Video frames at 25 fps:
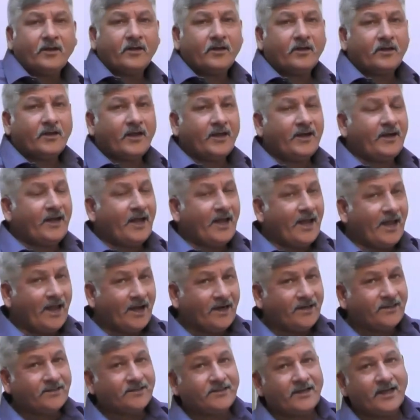can
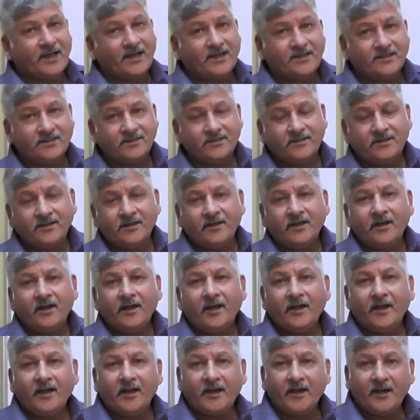act as
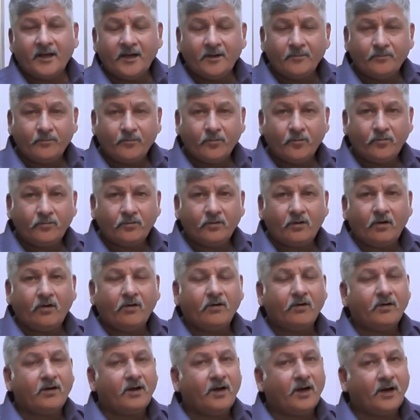input
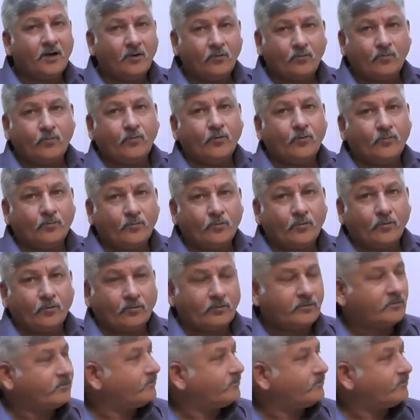or output port.